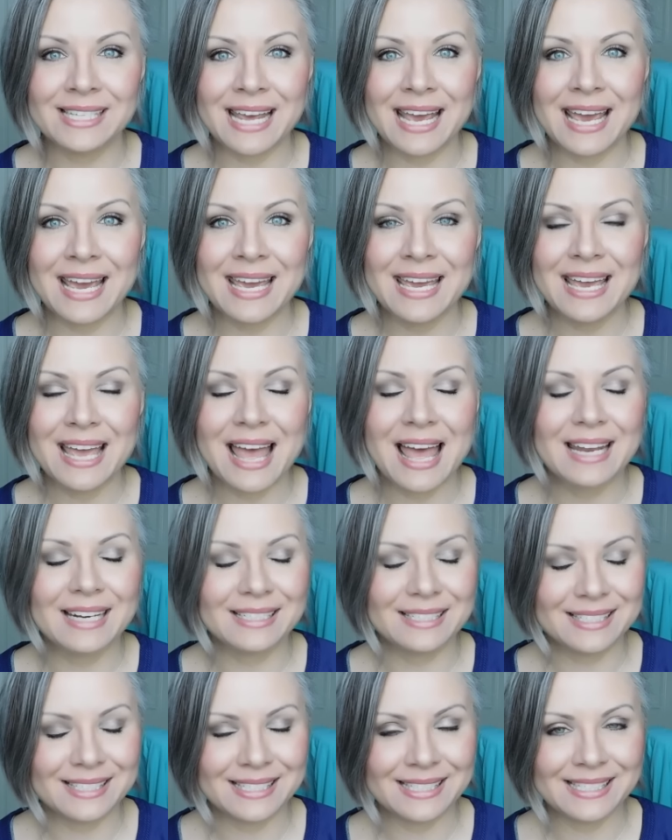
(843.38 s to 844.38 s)
day and
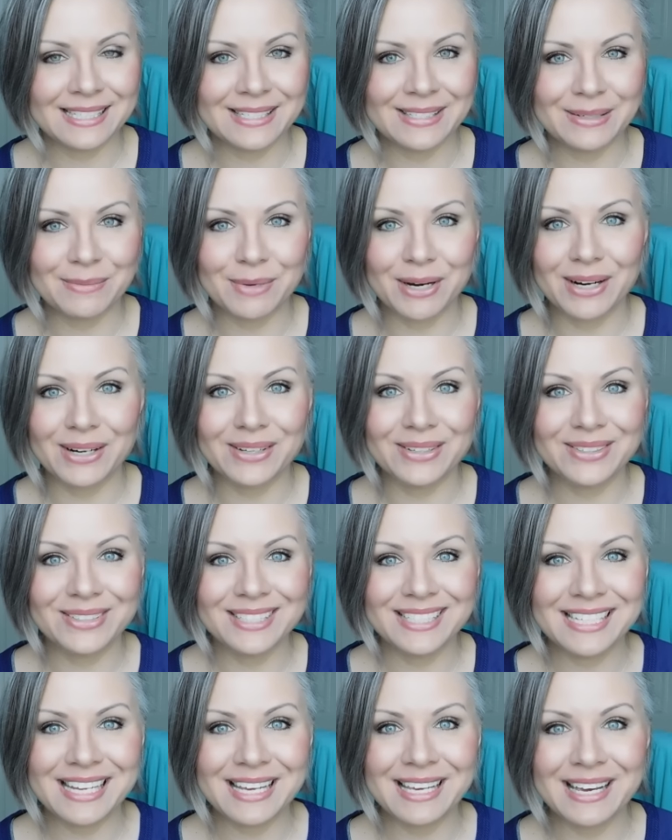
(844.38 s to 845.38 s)
I'll see you tomorrow.
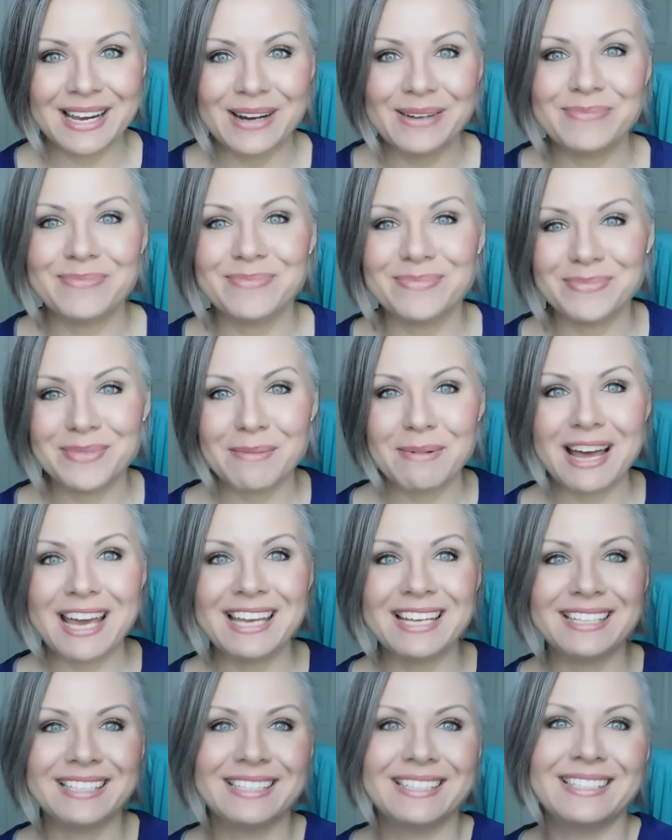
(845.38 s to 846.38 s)
Take care. Bye-bye.